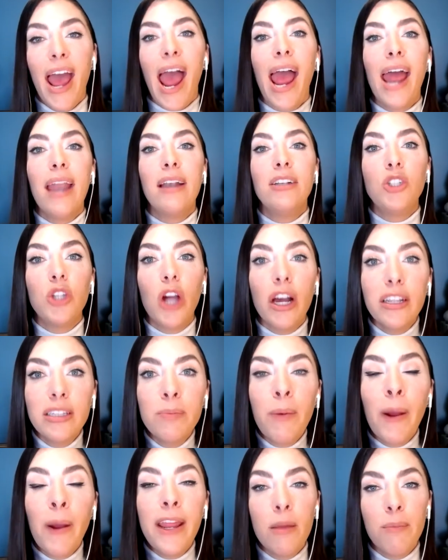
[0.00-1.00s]
And
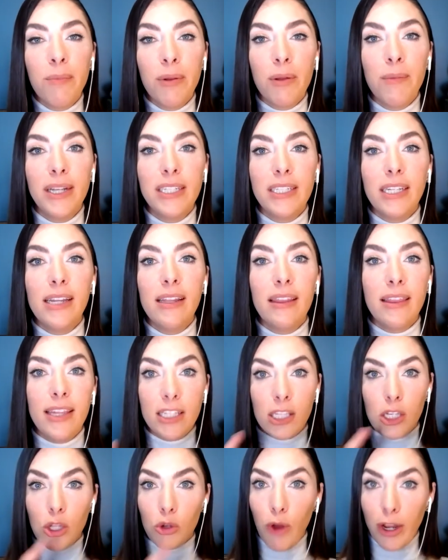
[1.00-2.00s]
just by implementing
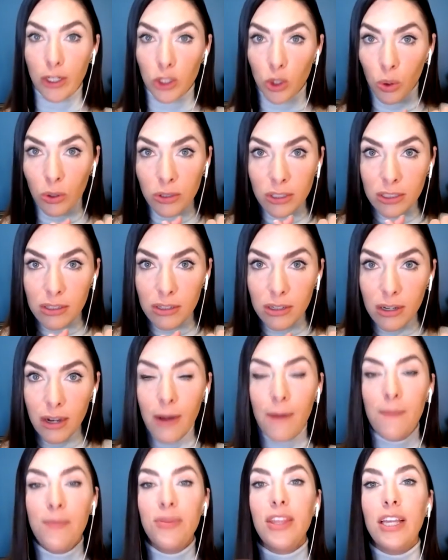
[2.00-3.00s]
these thresholds,
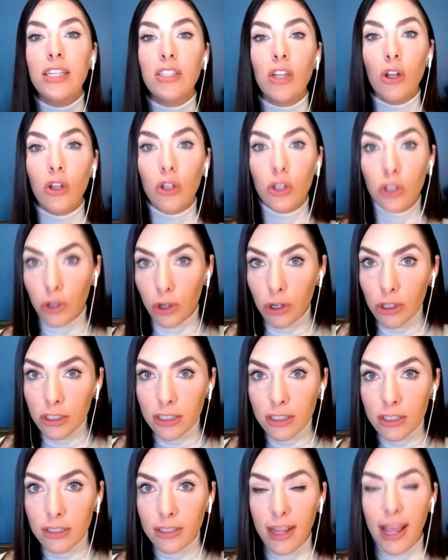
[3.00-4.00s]
these
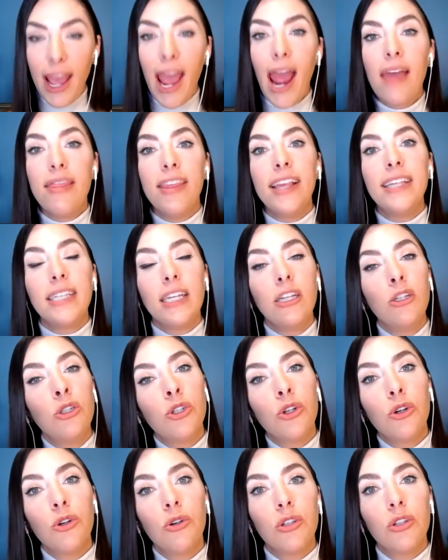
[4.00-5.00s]
alerts, and these
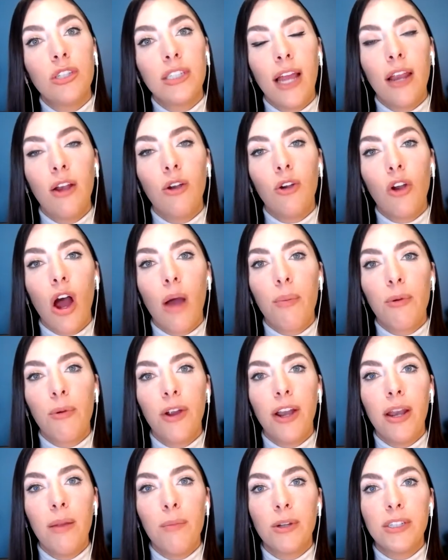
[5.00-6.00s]
internal standard
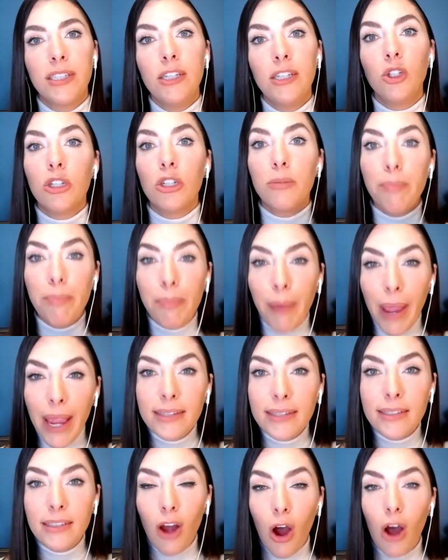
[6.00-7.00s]
operating procedures
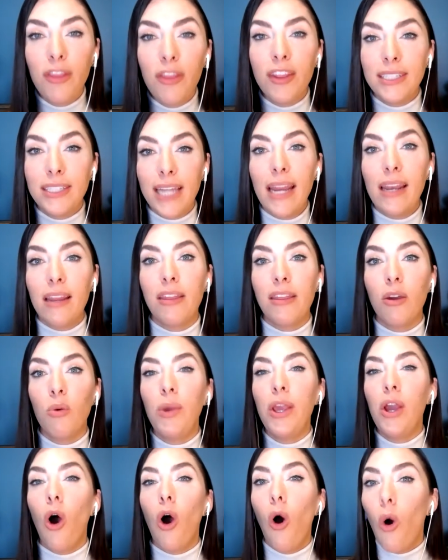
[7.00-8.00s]
based on the data that
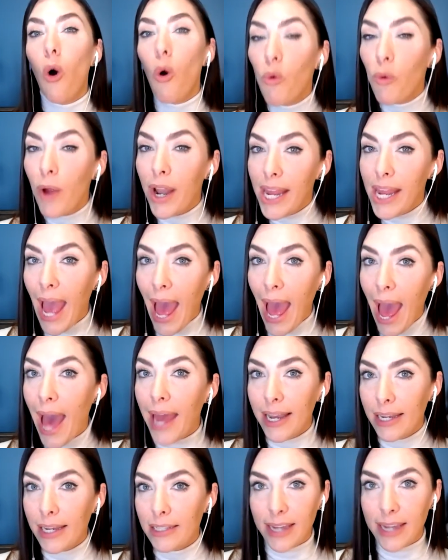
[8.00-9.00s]
we already
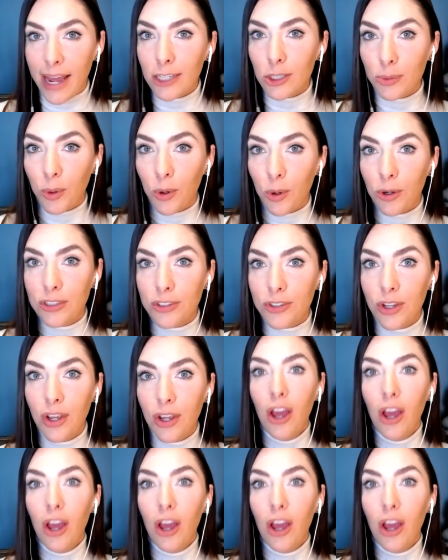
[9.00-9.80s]
had in dashboards,